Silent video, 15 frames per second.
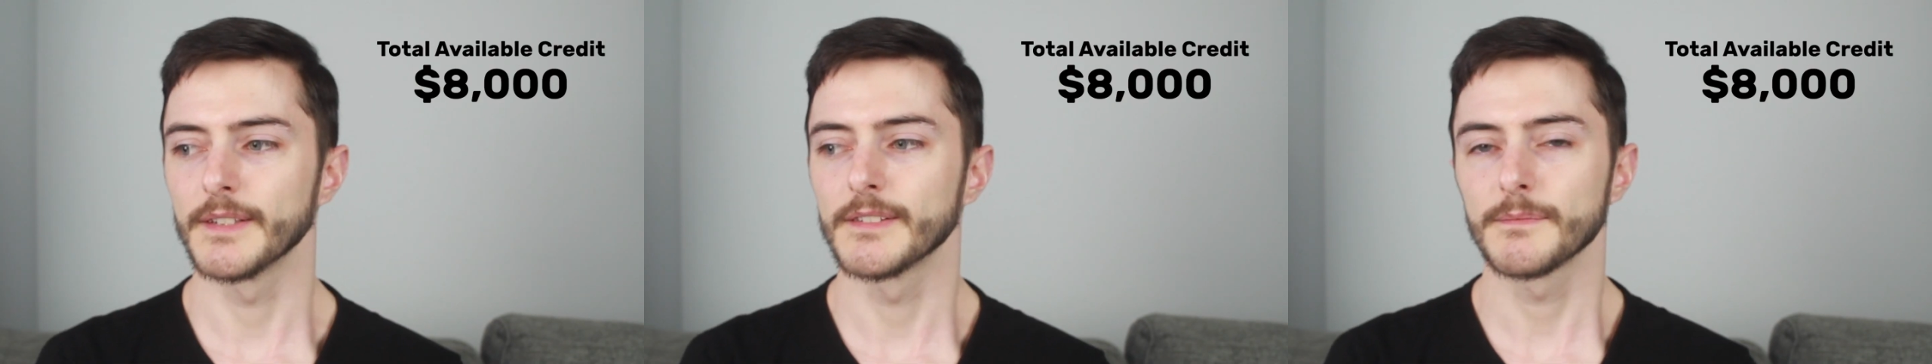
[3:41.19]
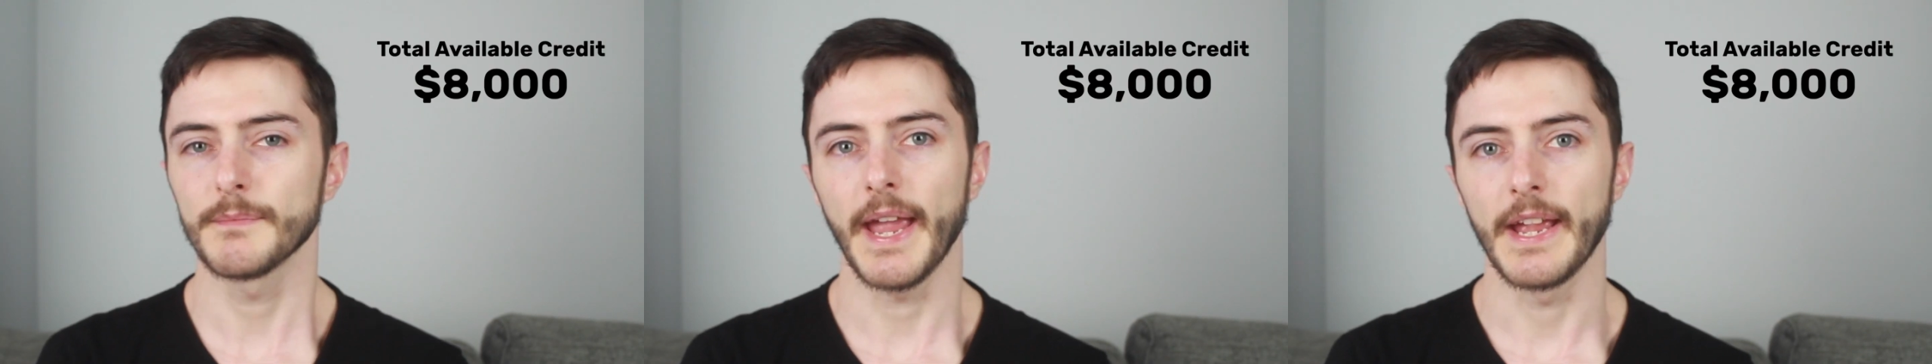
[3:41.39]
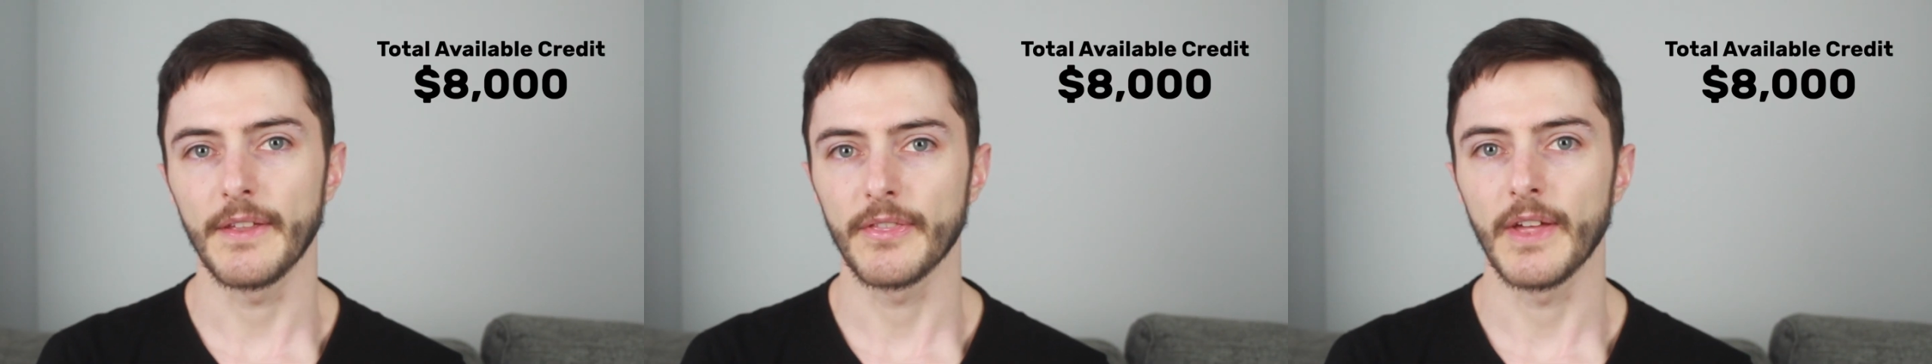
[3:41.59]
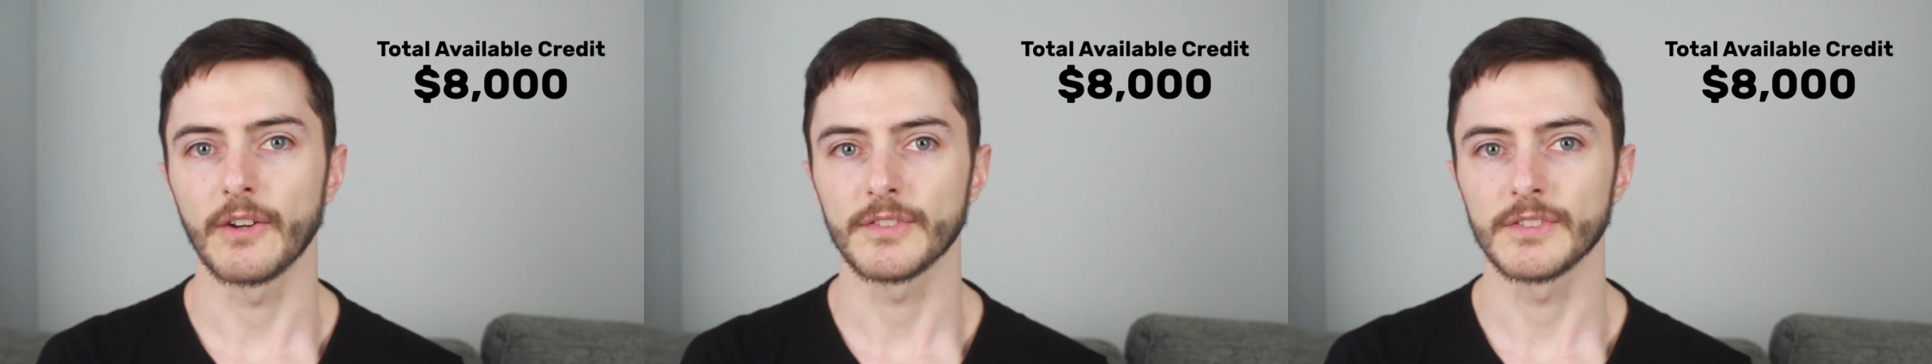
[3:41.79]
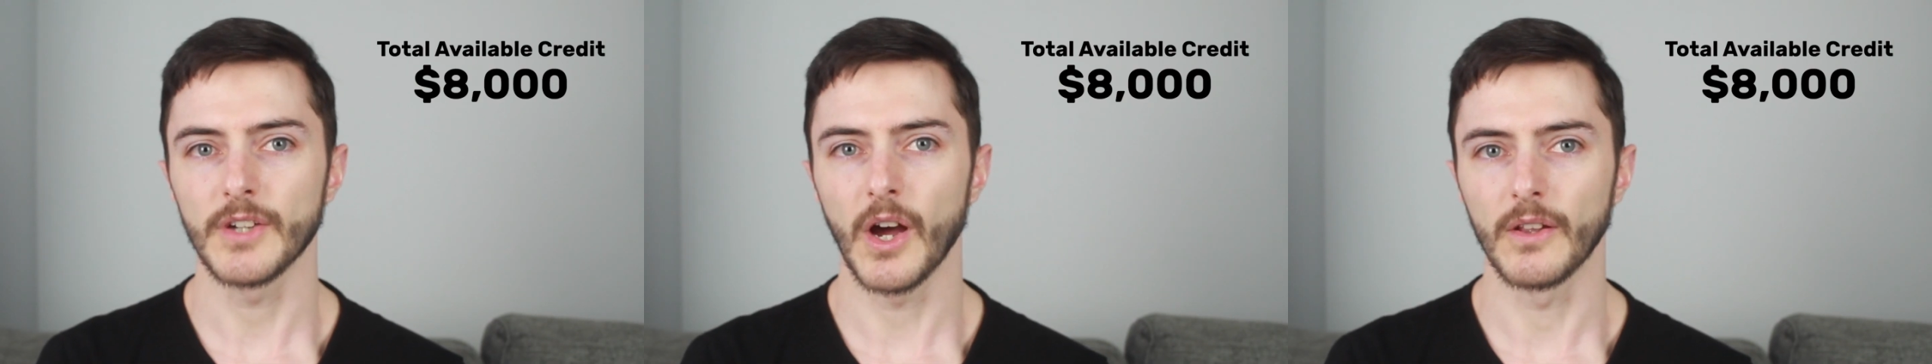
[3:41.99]
is
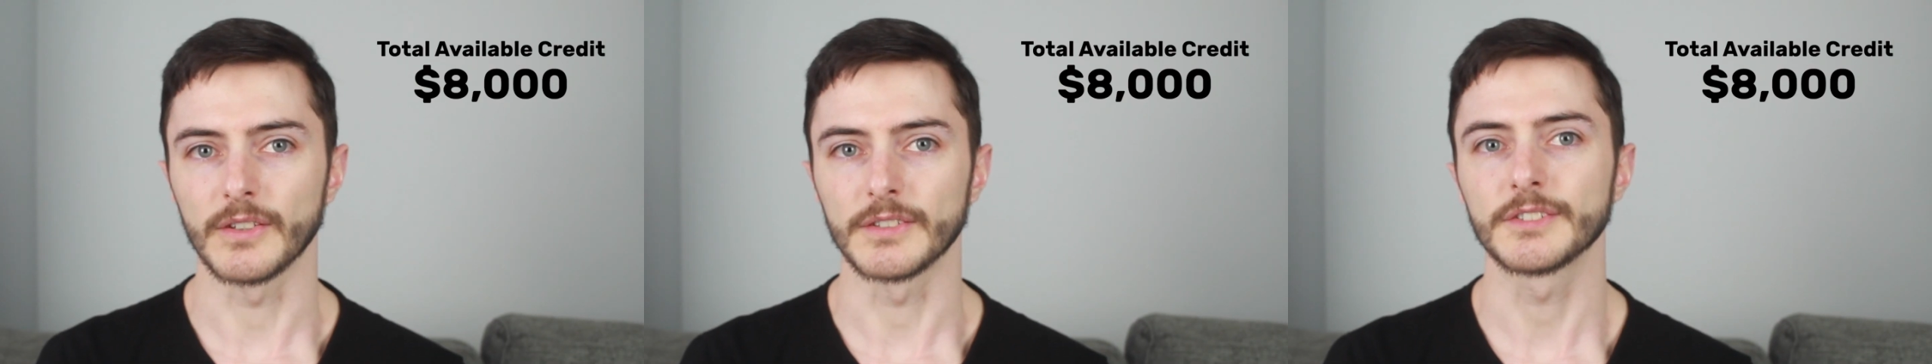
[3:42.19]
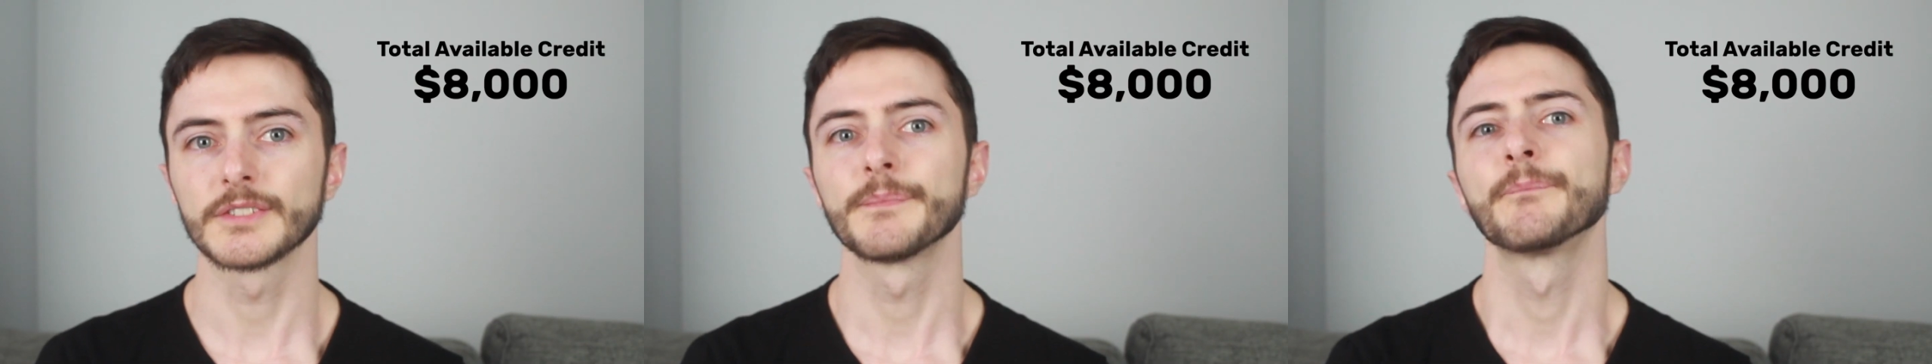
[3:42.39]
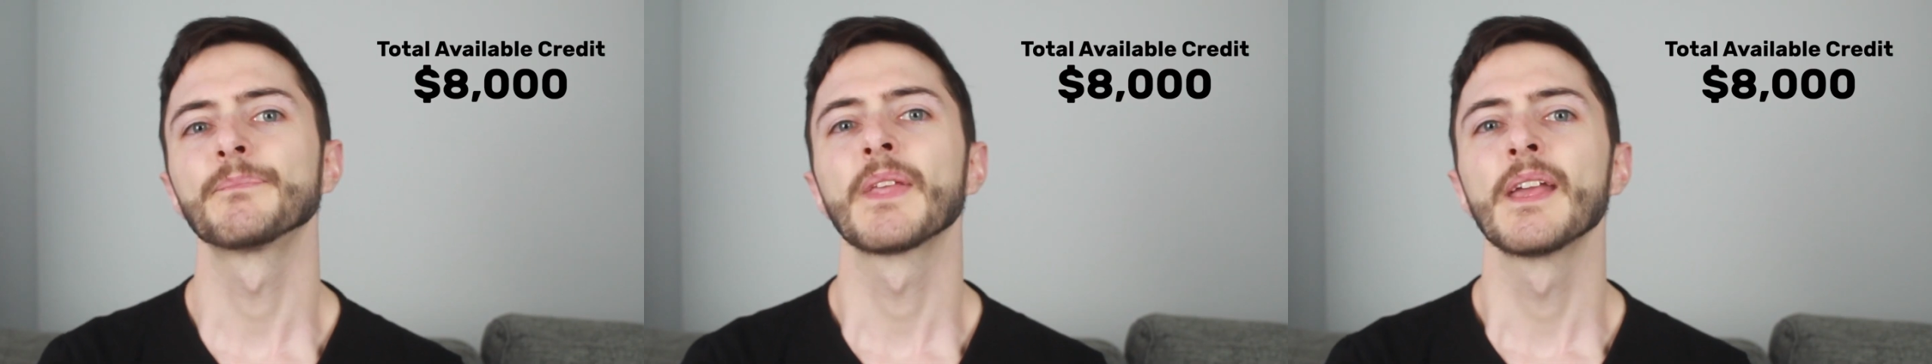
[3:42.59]
$8,000.